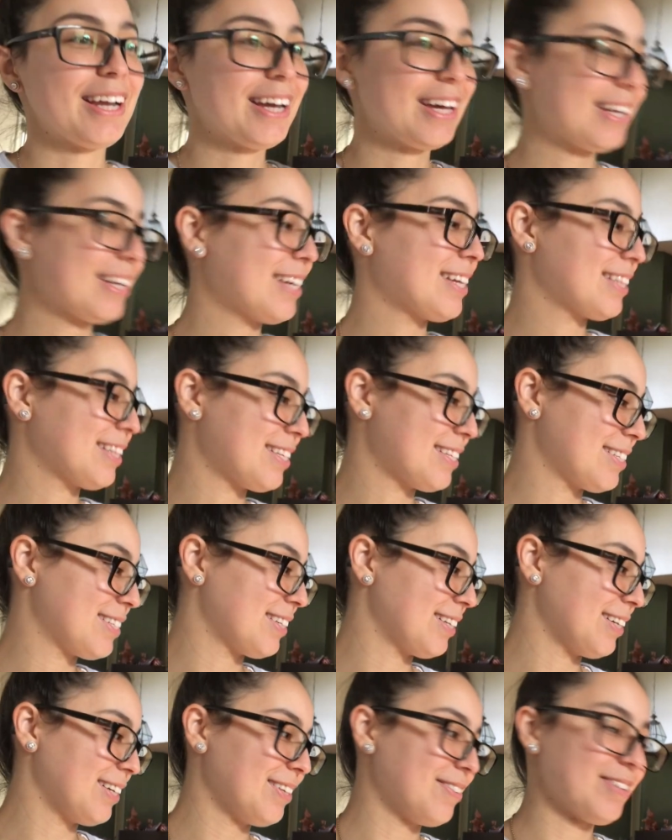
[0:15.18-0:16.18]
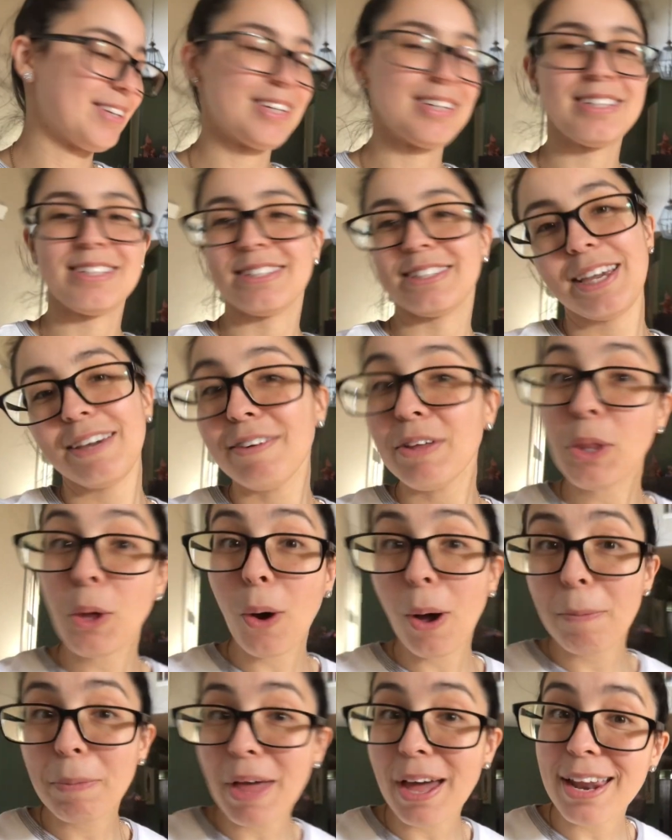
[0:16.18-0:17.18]
gotta get this done because even though
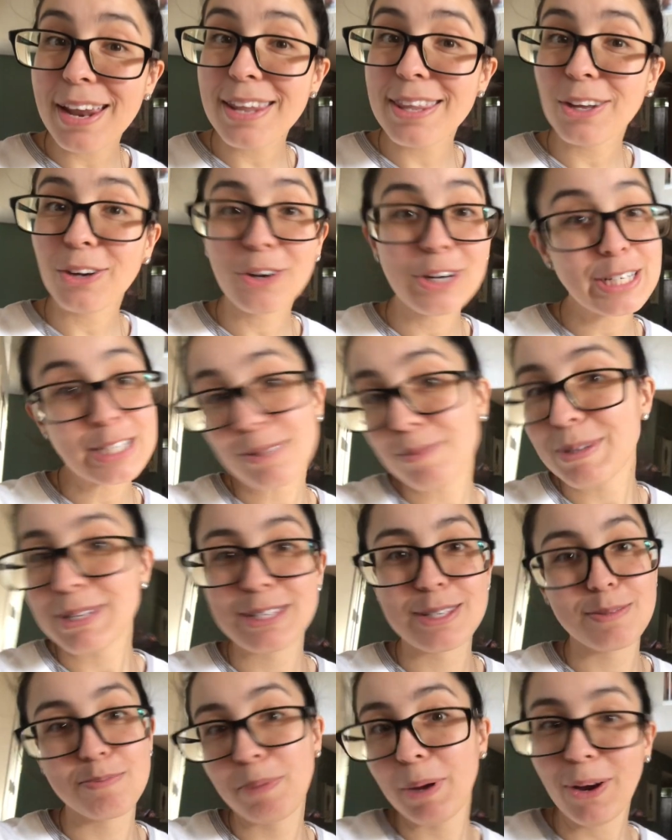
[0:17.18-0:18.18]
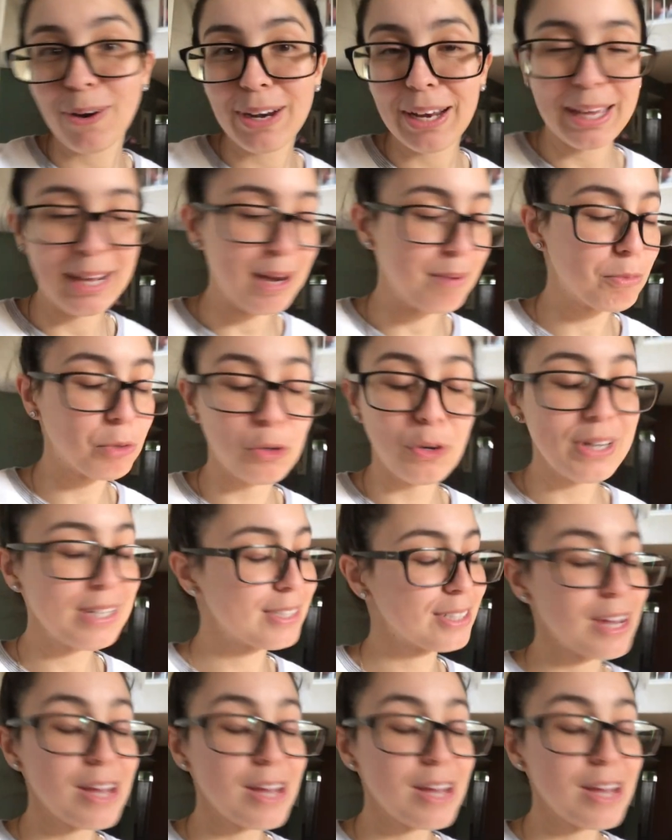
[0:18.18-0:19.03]
I'm not in the Christmas spirit and I'm Grinch